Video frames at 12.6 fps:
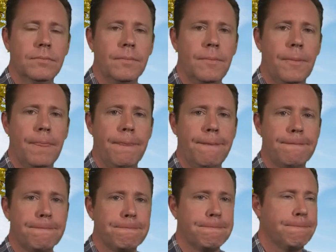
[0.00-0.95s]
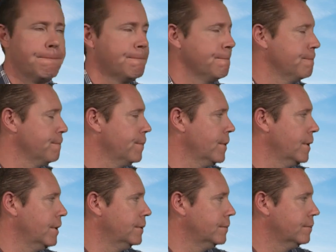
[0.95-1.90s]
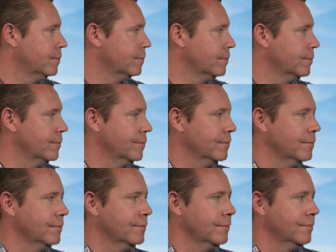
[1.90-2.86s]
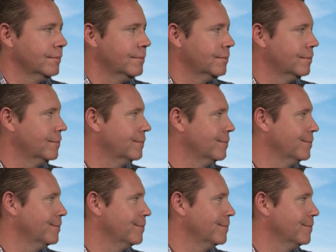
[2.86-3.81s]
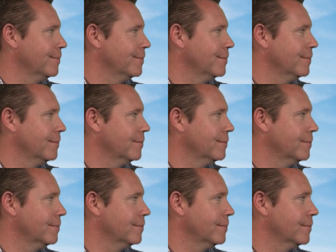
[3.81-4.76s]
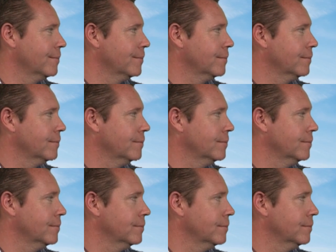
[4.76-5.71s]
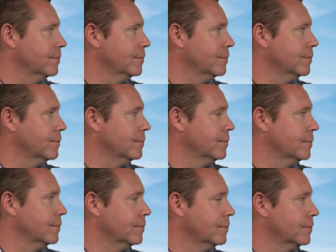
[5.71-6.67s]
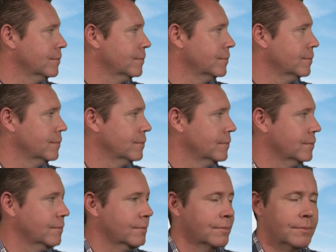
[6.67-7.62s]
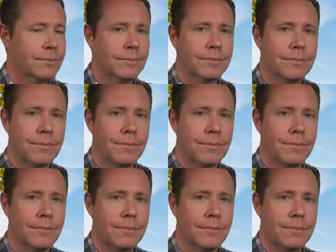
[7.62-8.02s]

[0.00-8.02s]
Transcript: (not speaking)